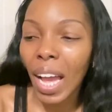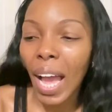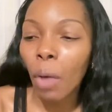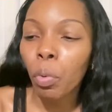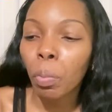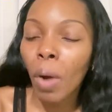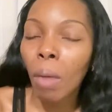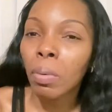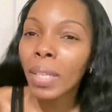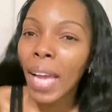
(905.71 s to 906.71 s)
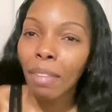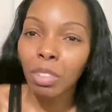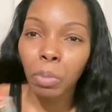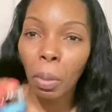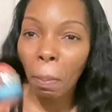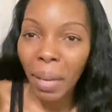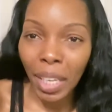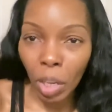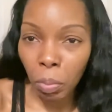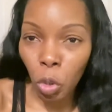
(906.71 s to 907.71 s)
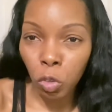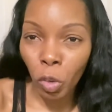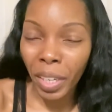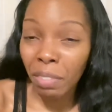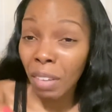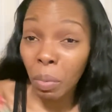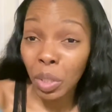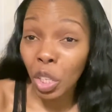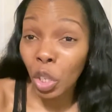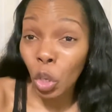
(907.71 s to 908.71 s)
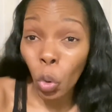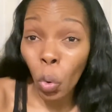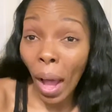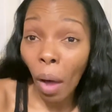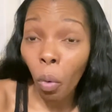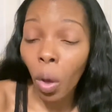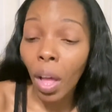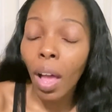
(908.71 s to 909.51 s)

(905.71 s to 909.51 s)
I would probably have to put makeup over it if I was gonna go out.